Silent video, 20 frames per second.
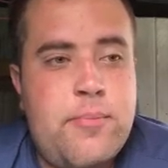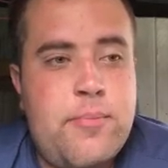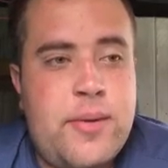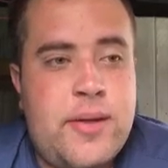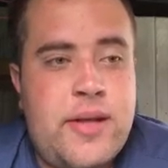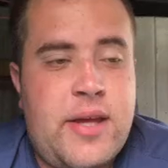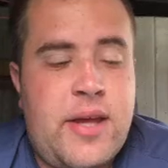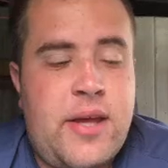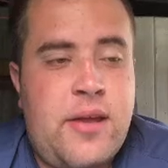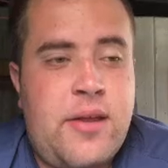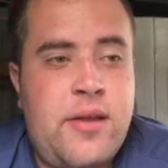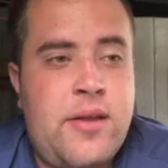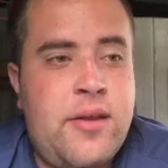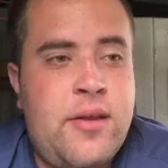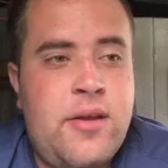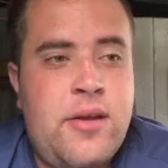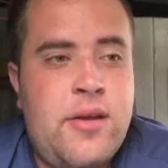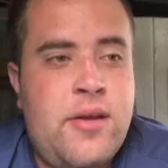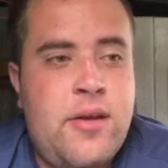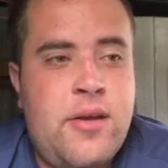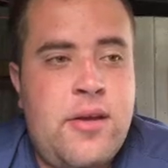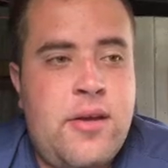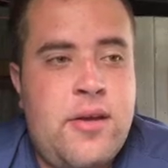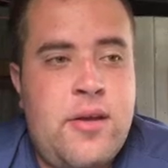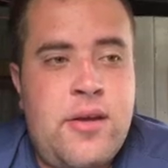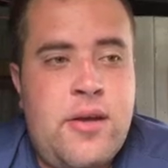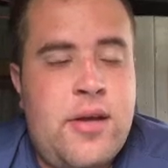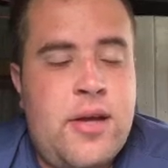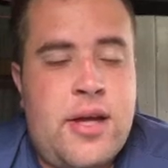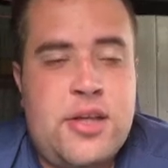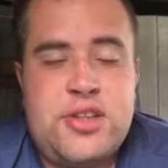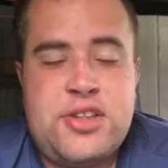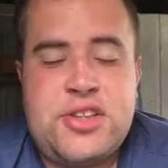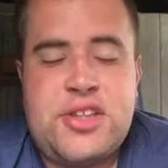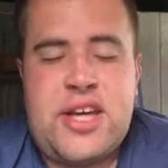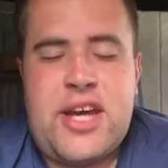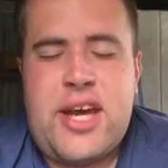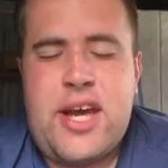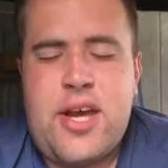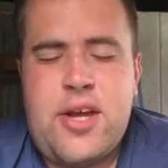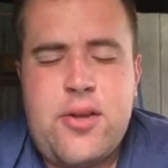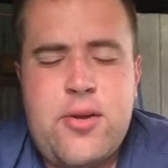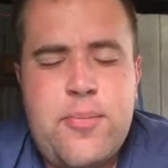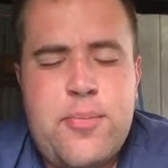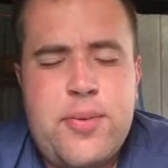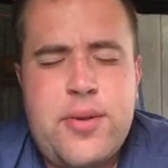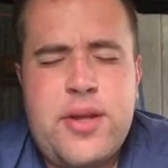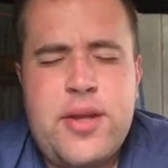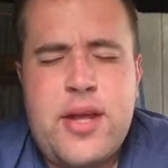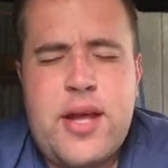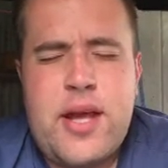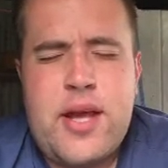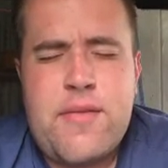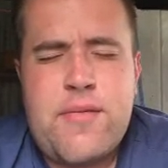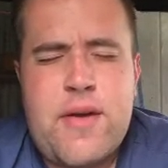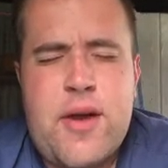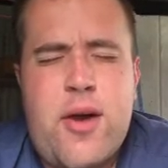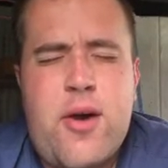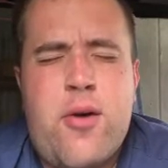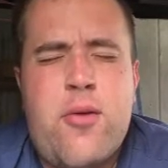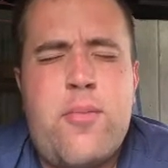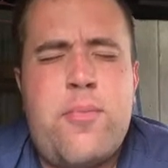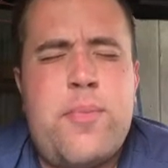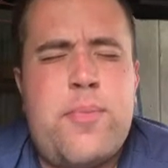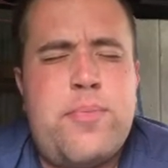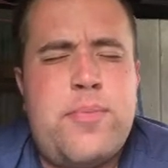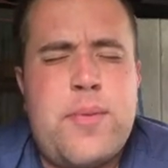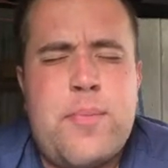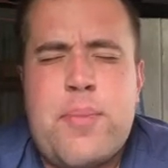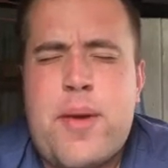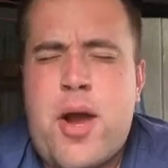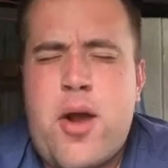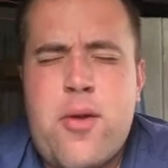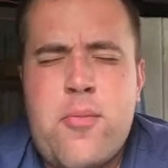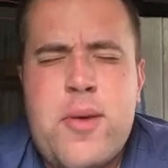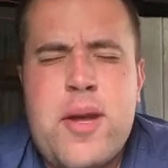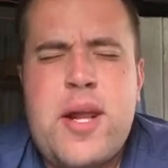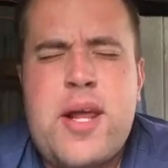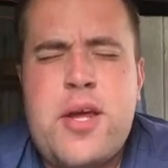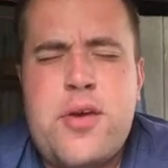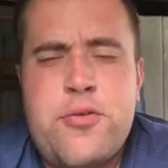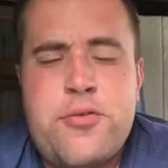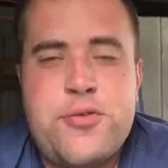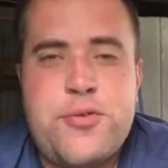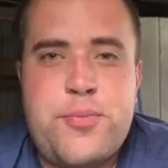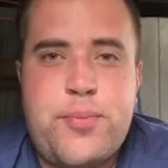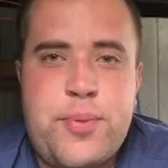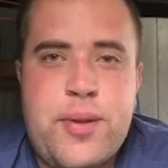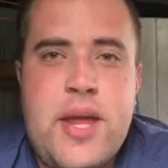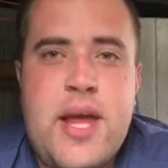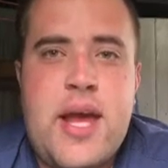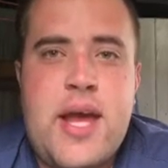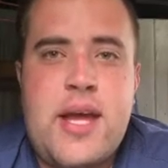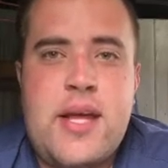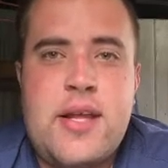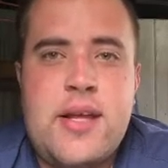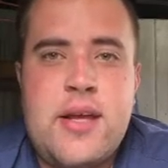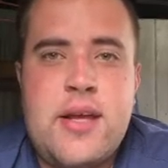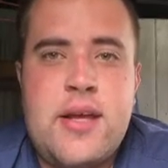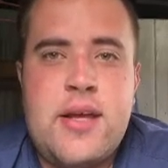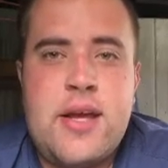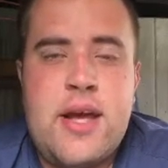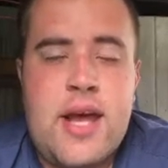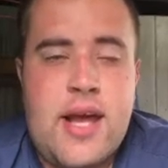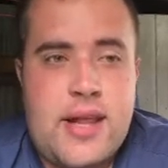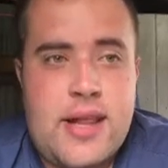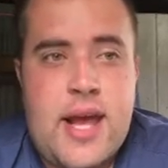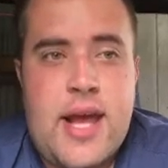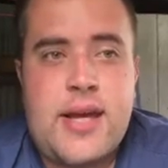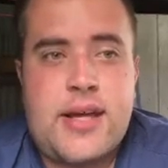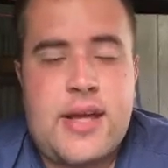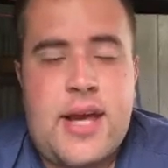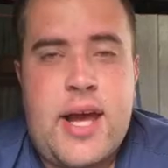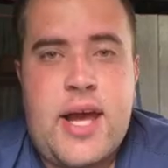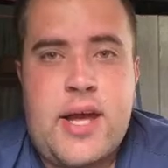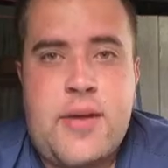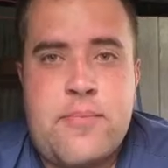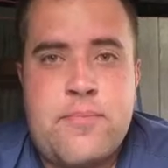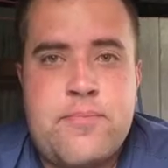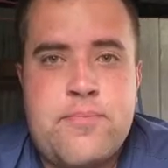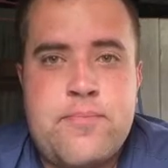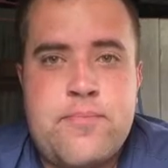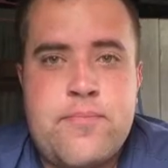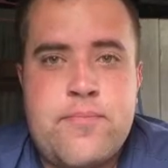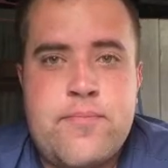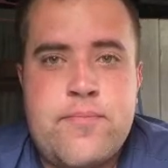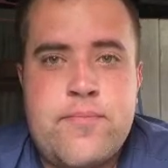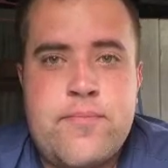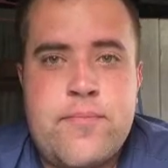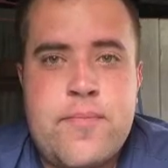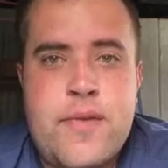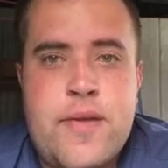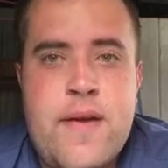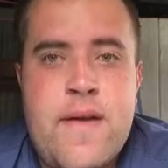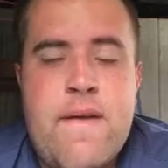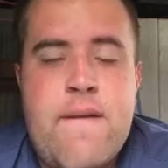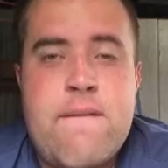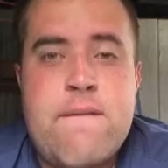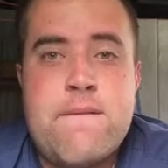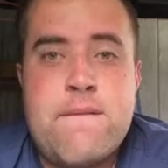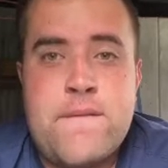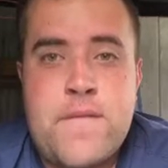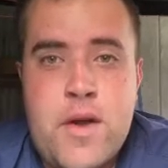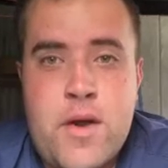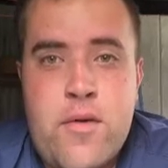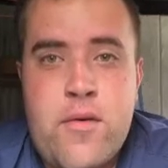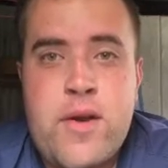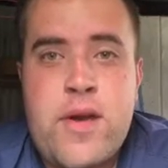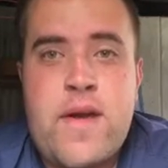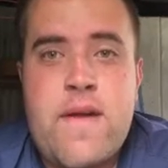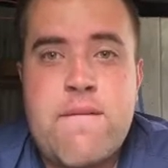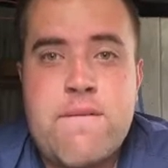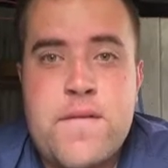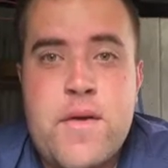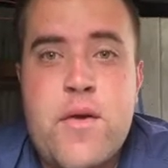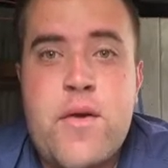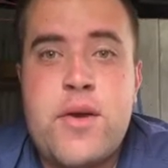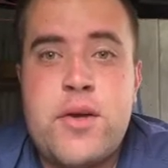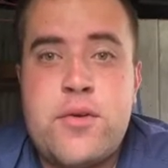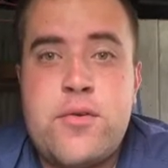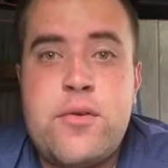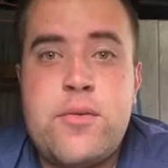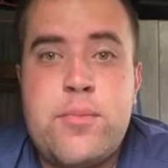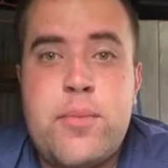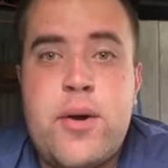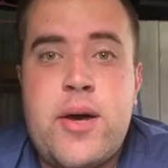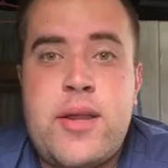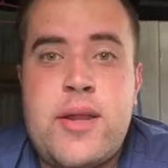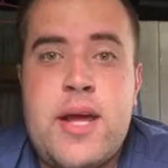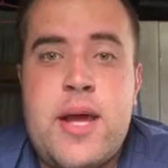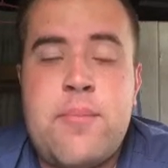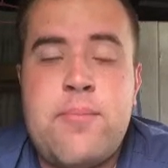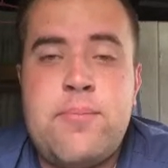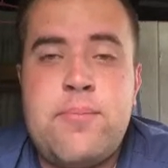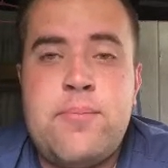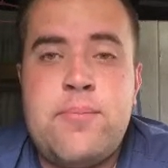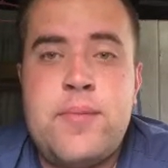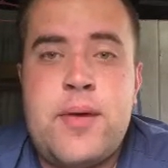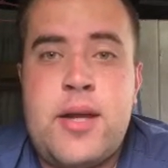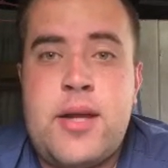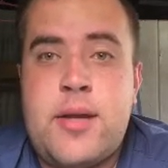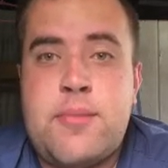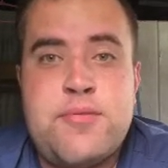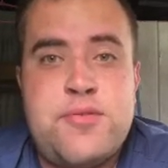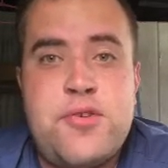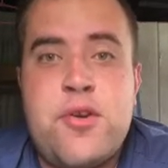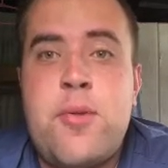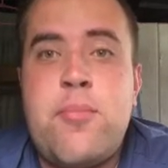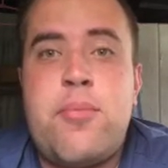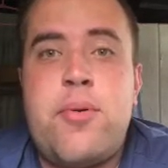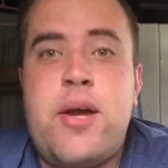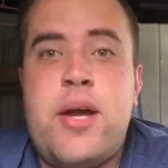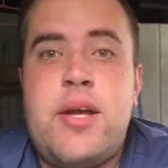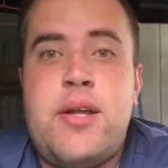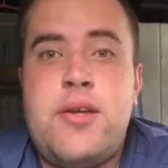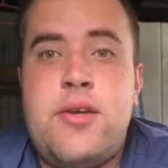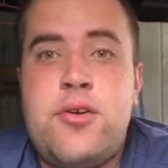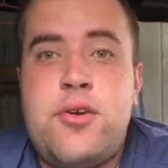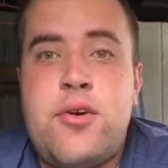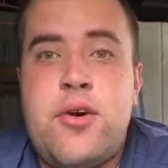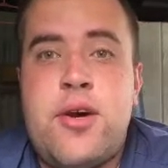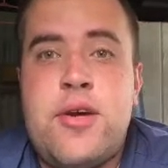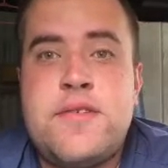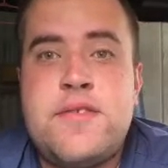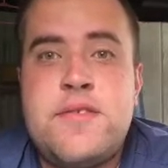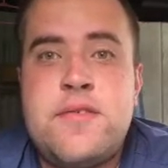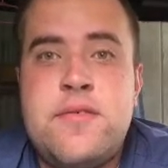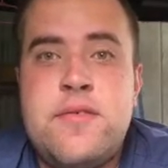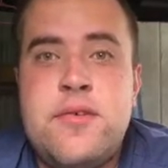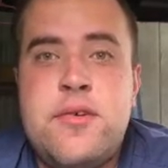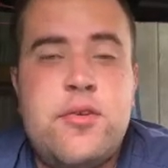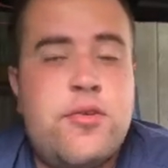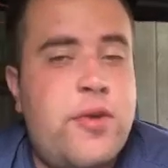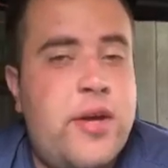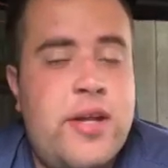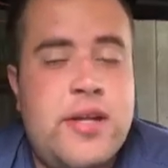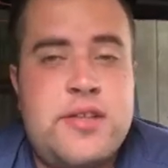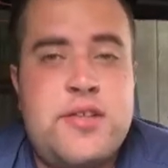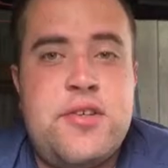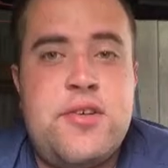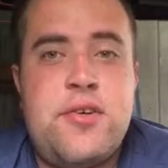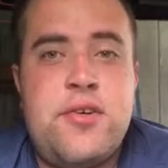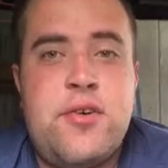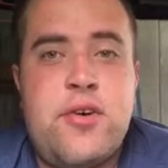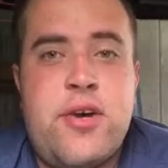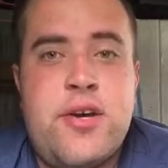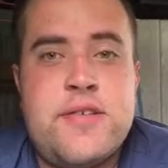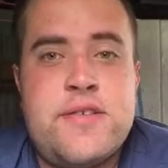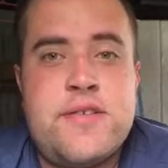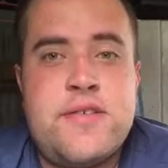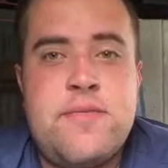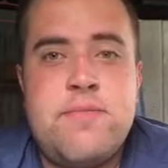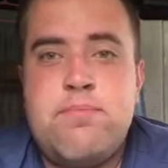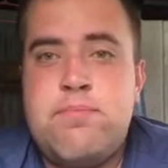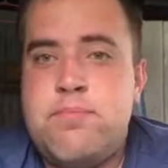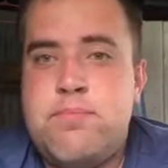But then, I just cannot believe how the Parramatta Eels played in that game. Very, very good by them. And I'm so proud of you guys. Credit to you guys.